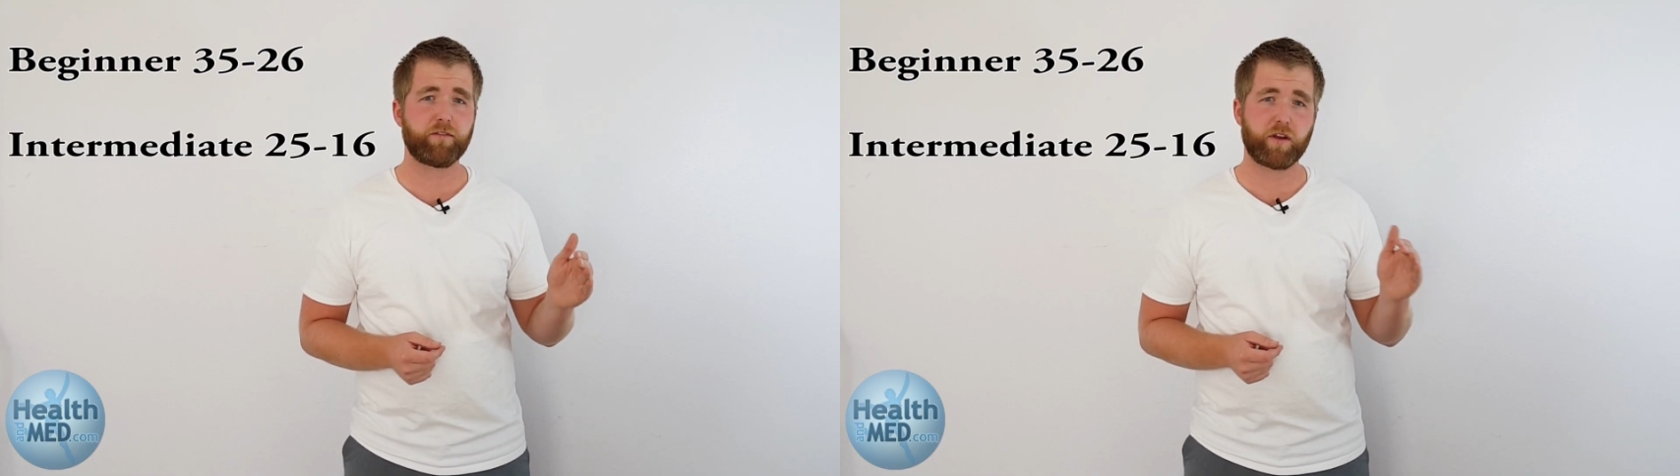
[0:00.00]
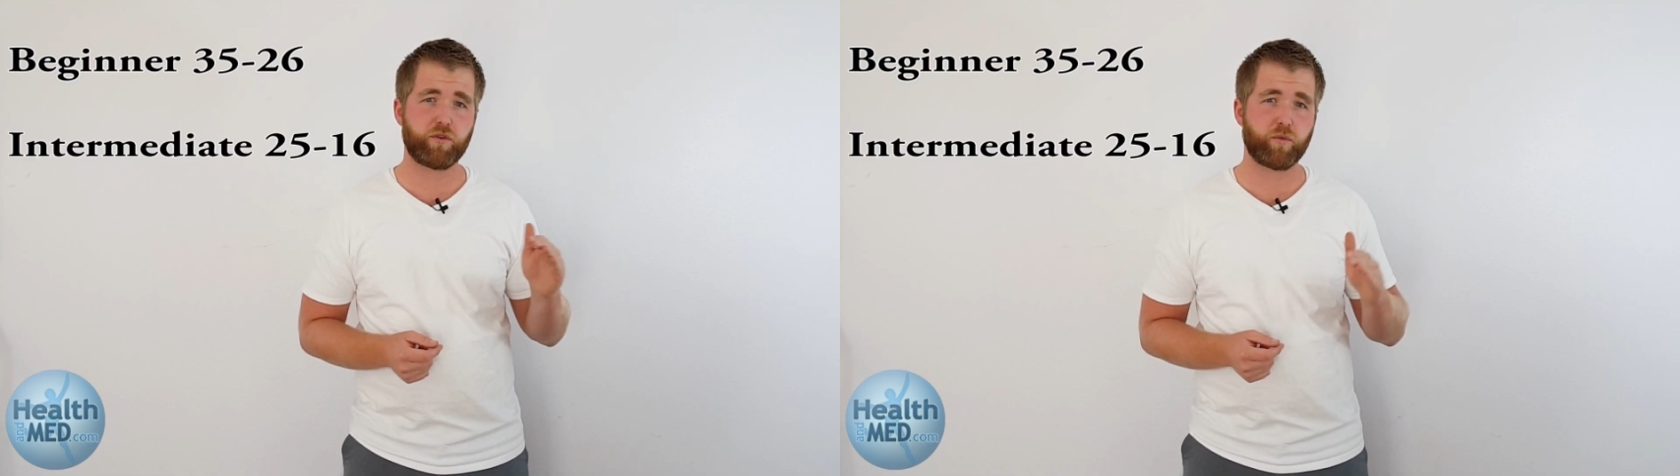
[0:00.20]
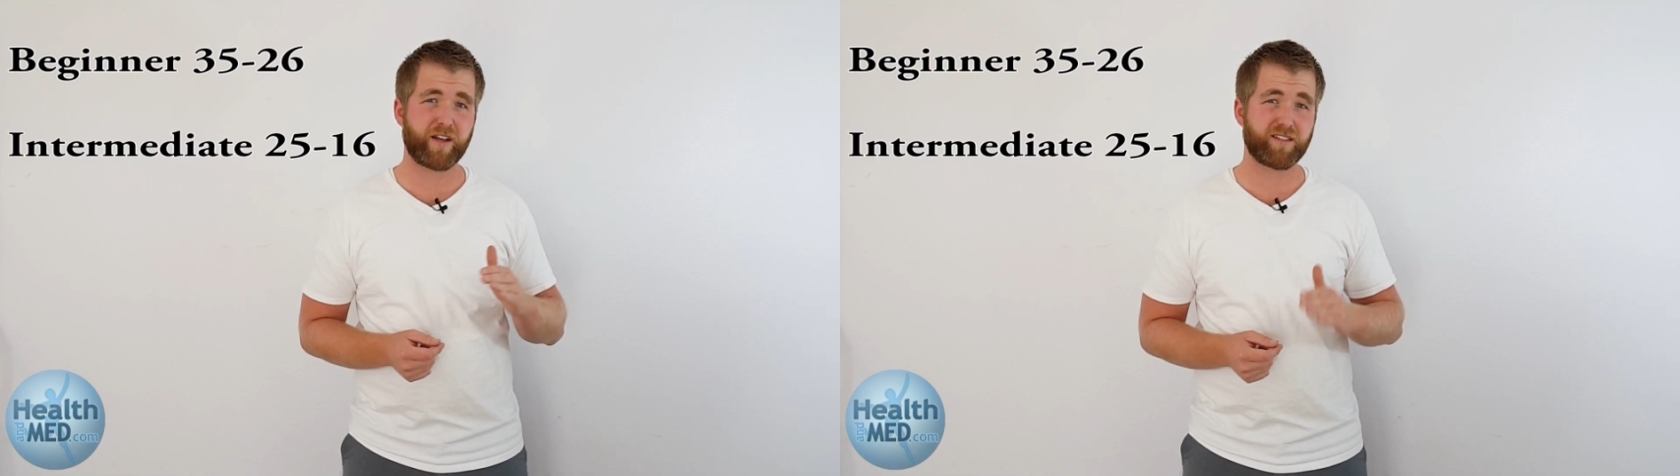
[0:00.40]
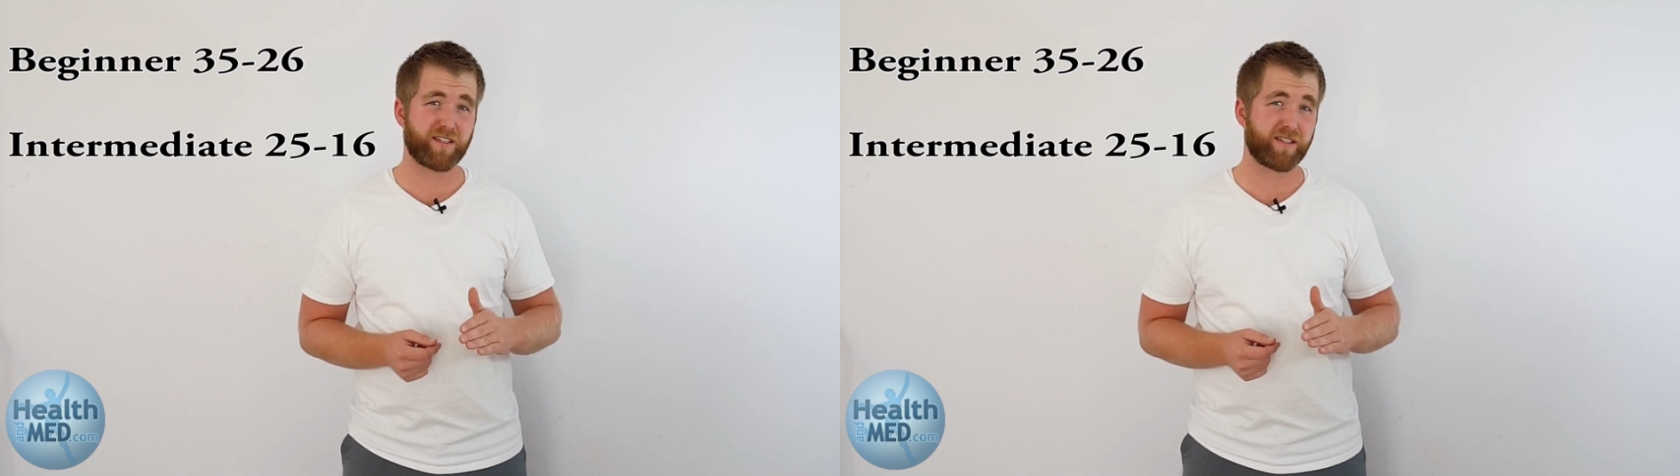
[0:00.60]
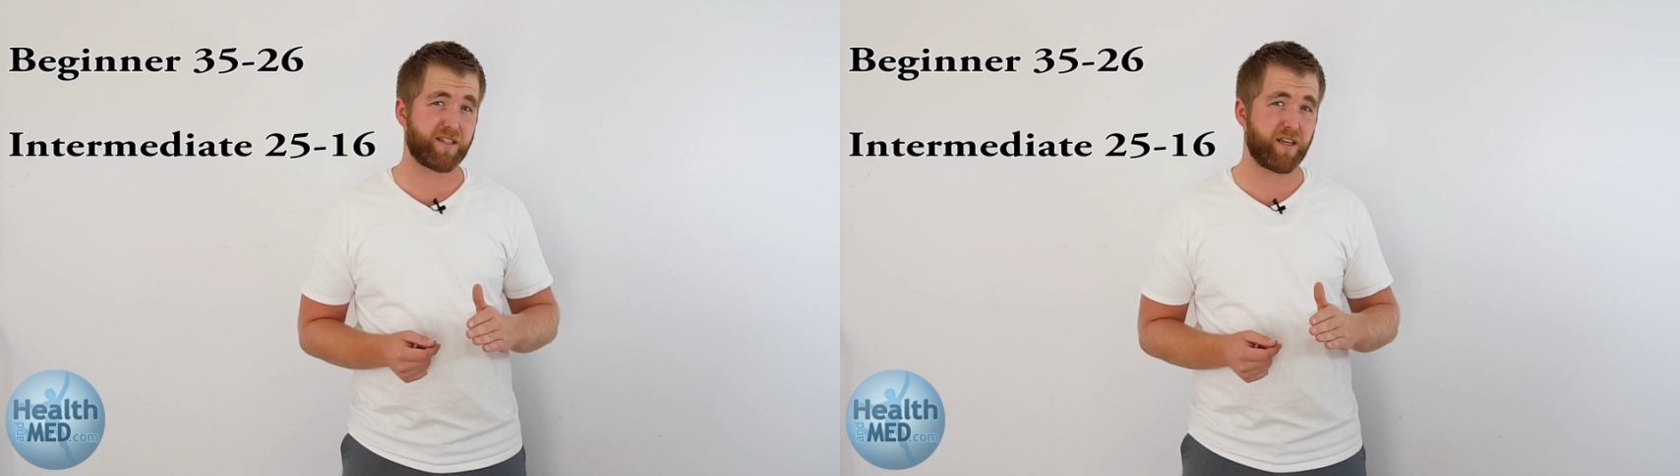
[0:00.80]
down to about
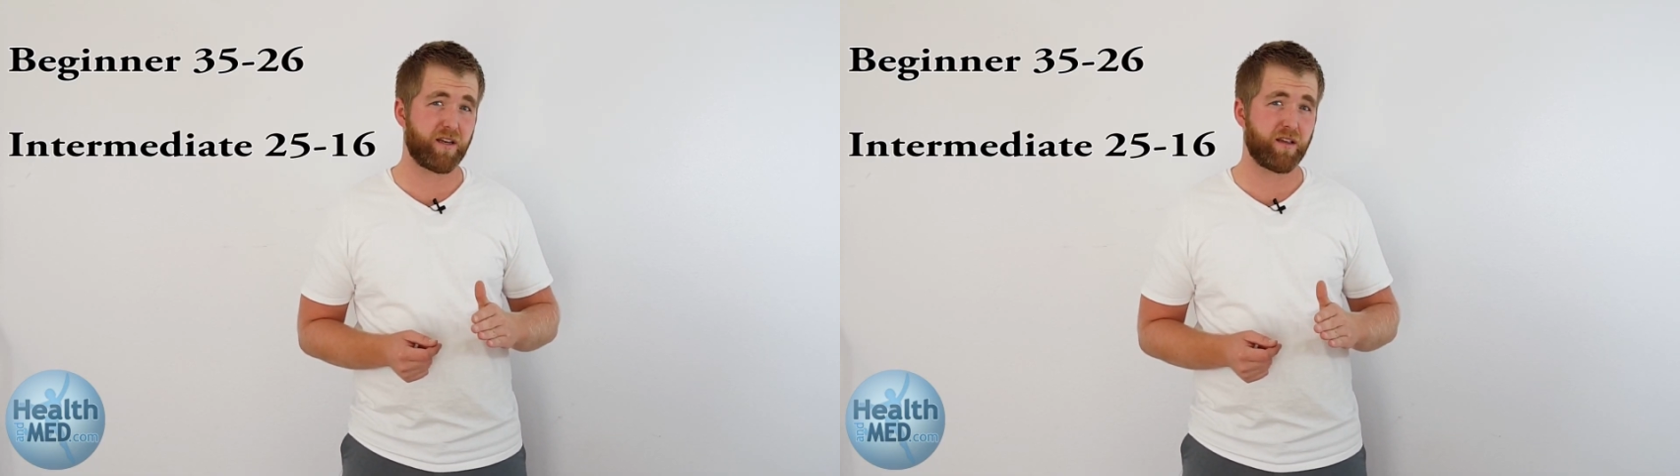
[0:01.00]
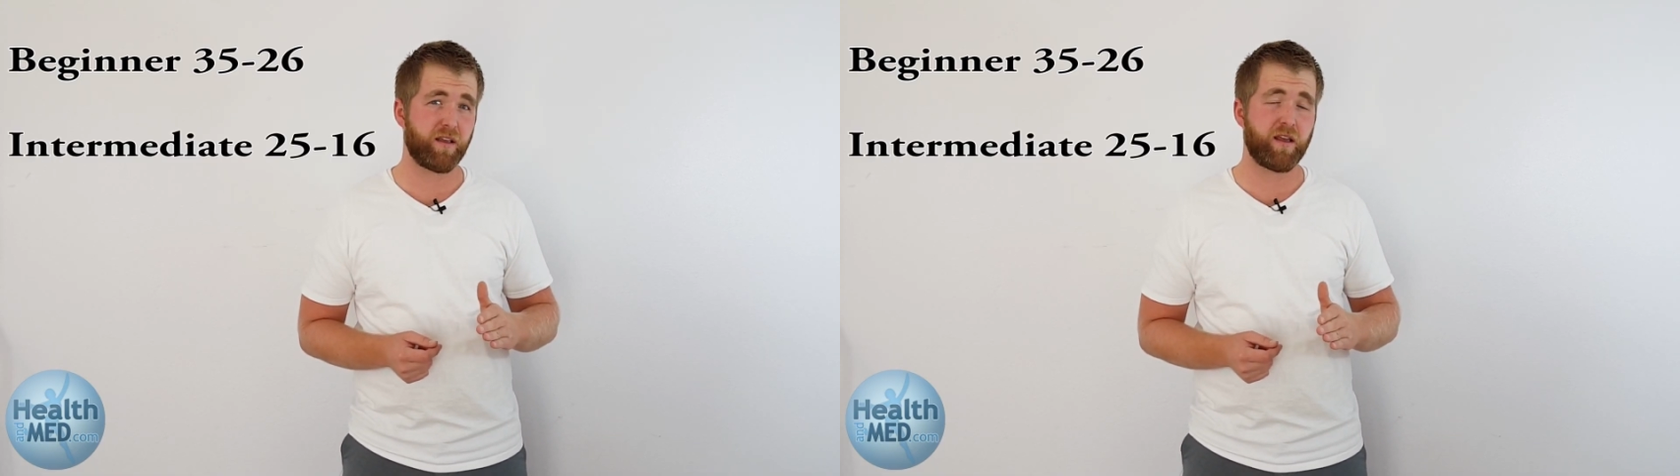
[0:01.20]
16.